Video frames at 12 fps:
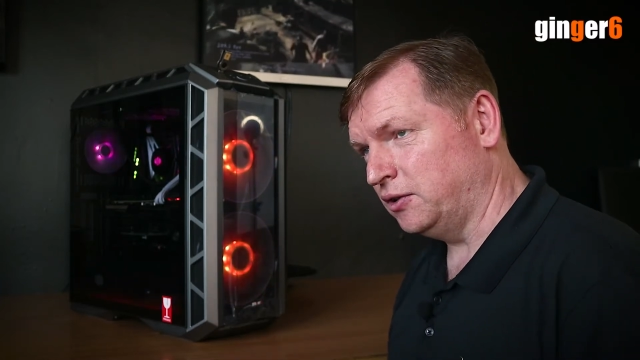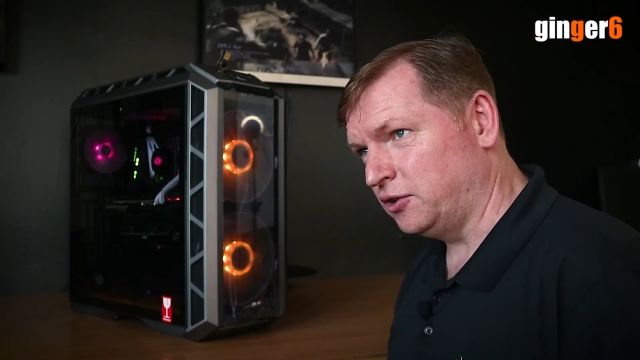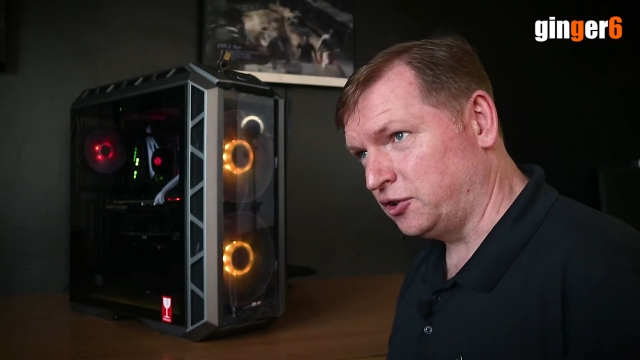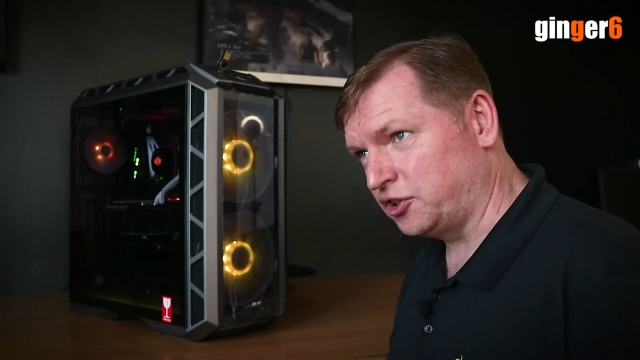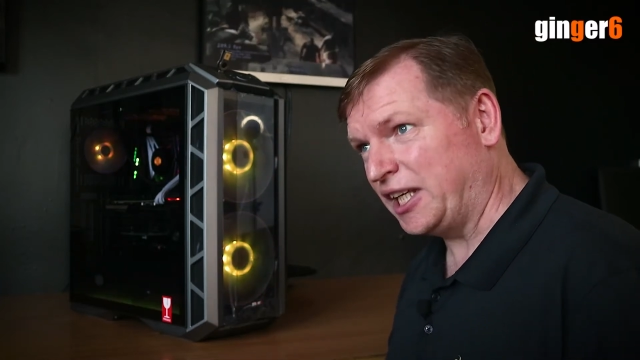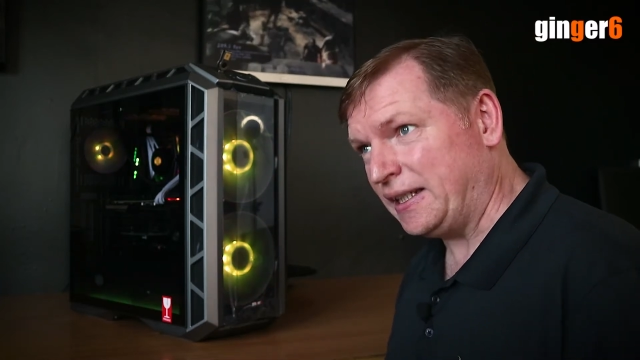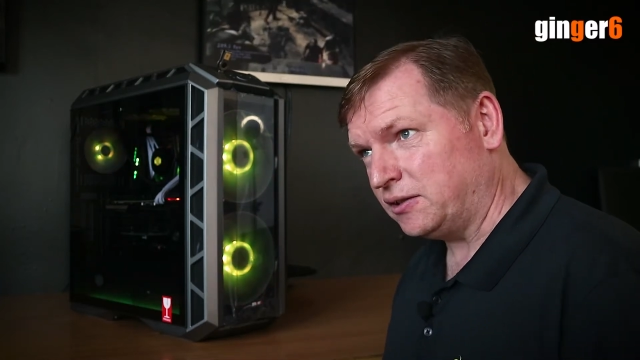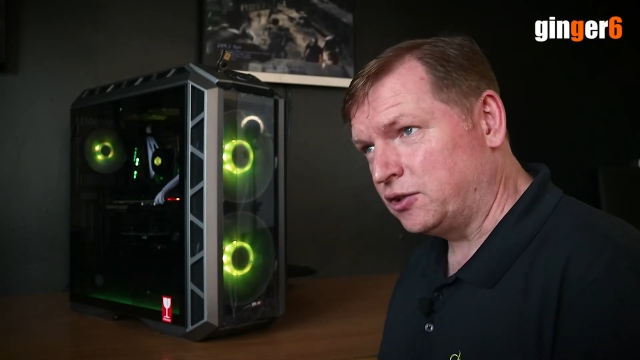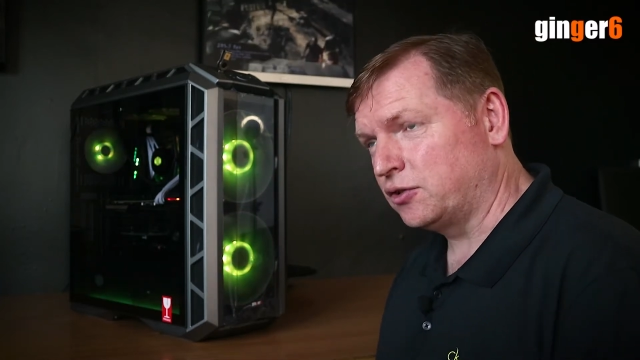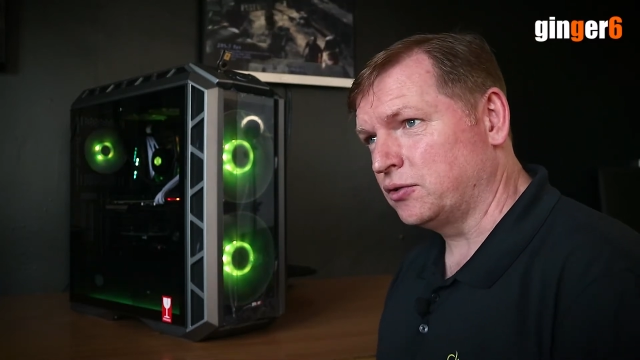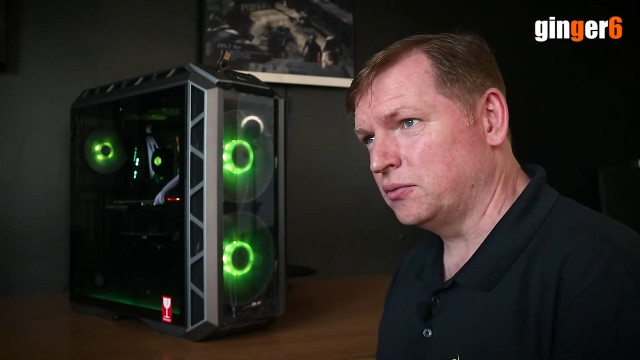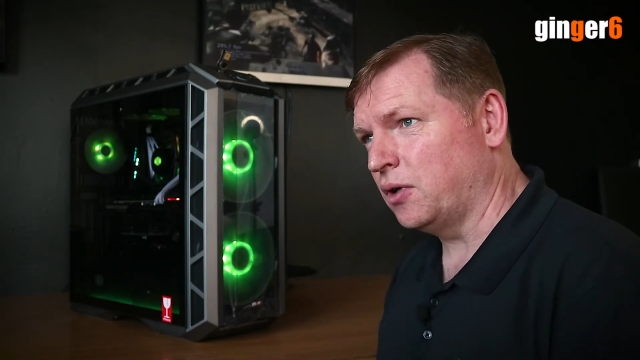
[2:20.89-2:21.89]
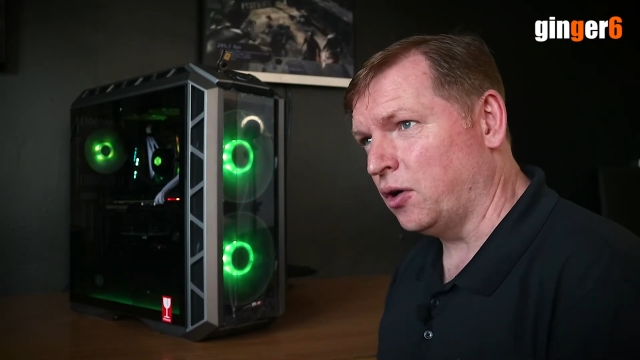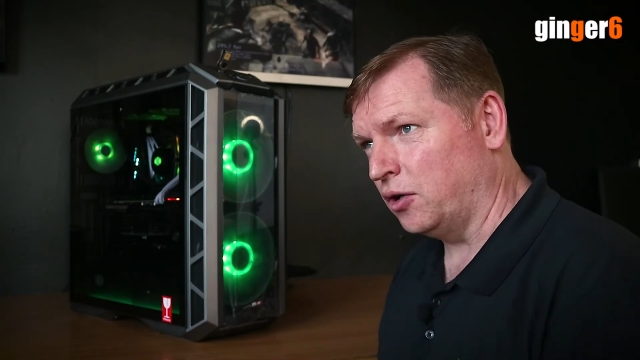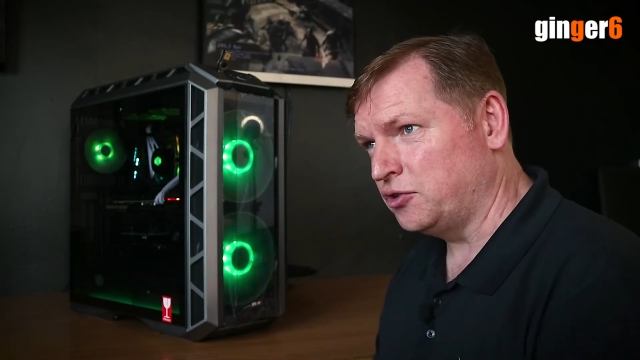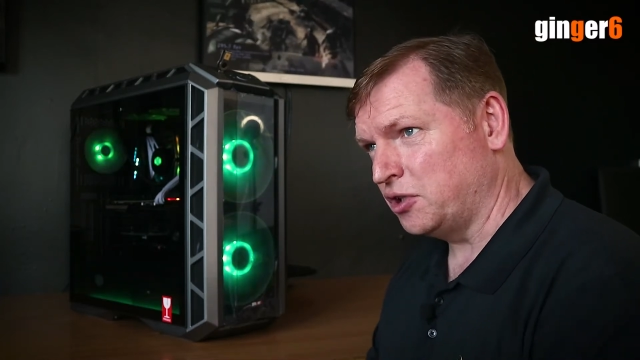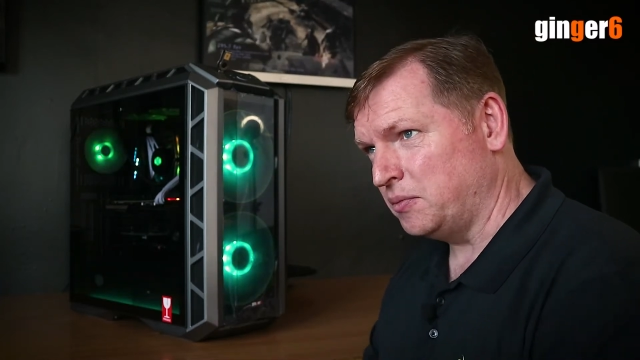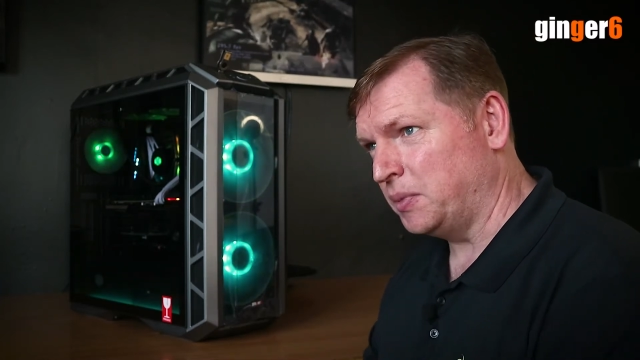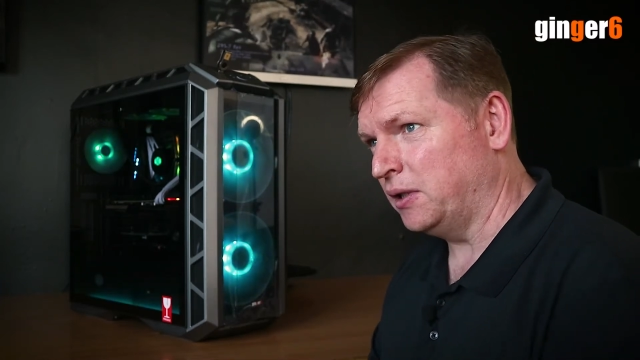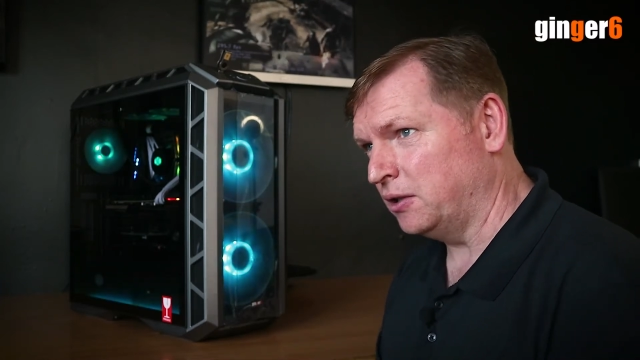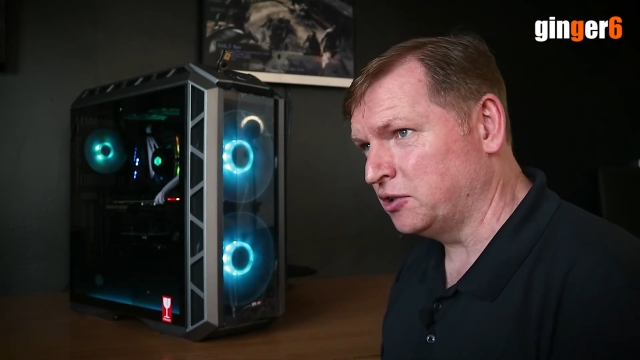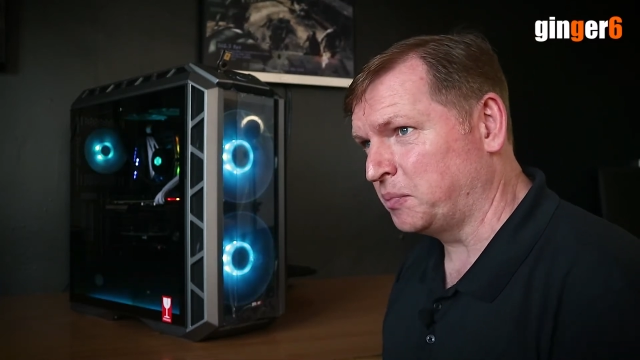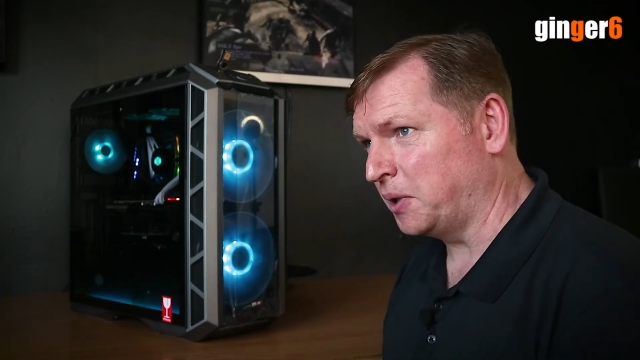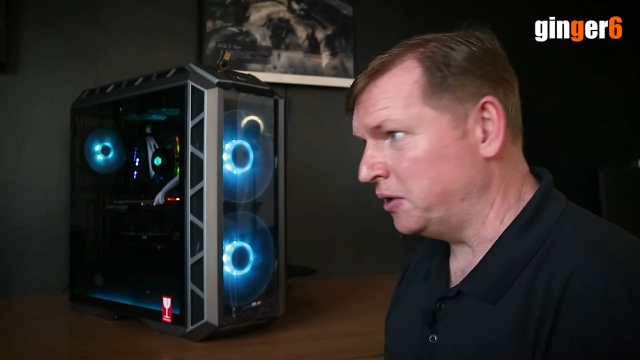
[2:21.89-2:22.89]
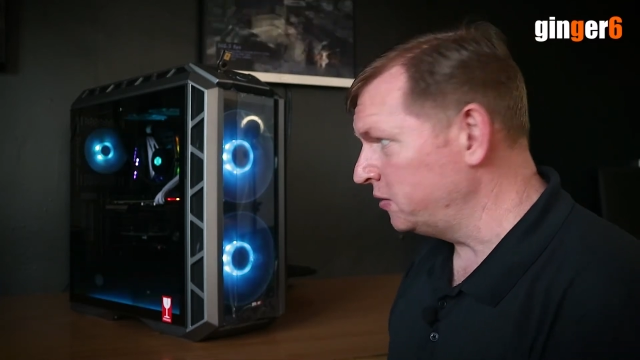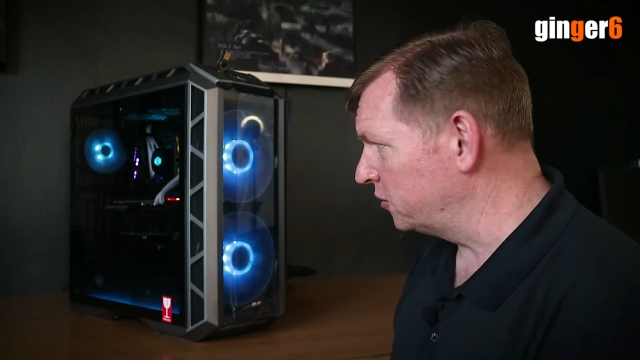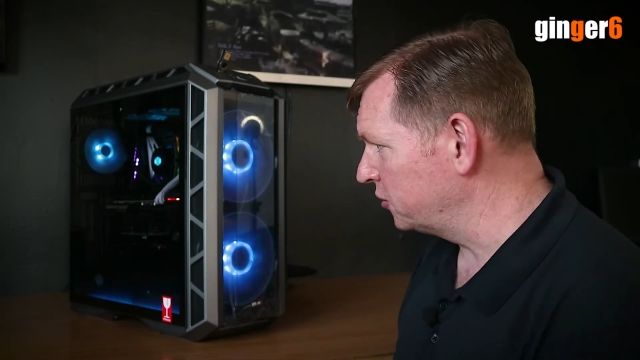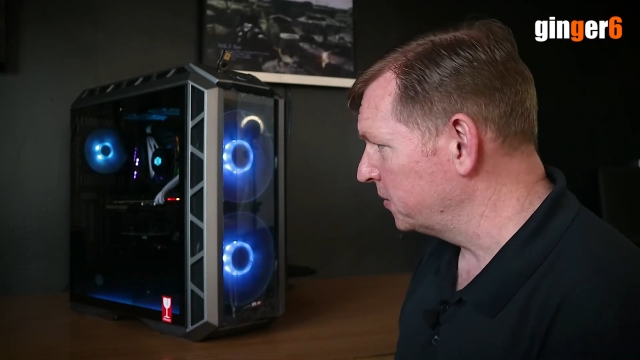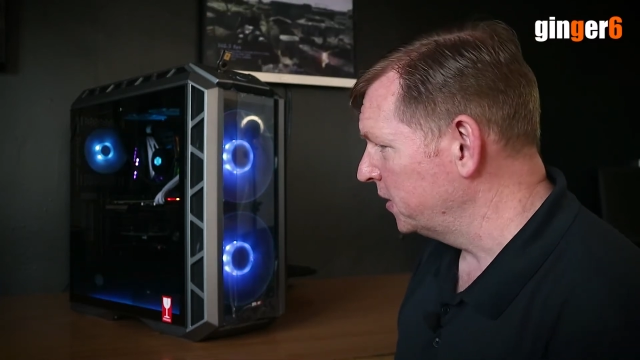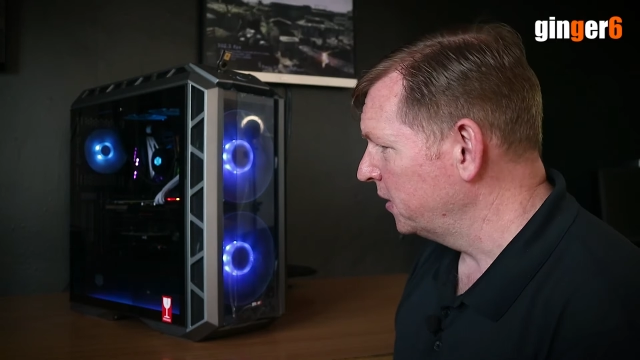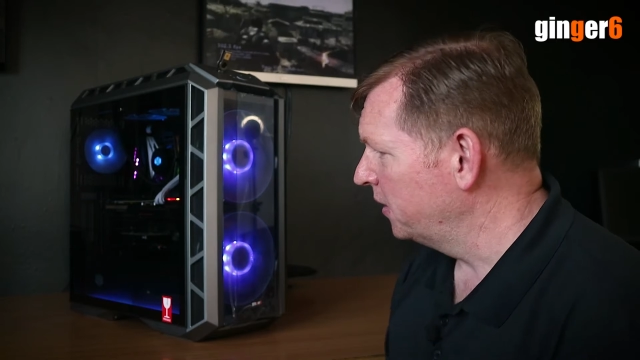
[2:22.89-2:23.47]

synced RGB experience.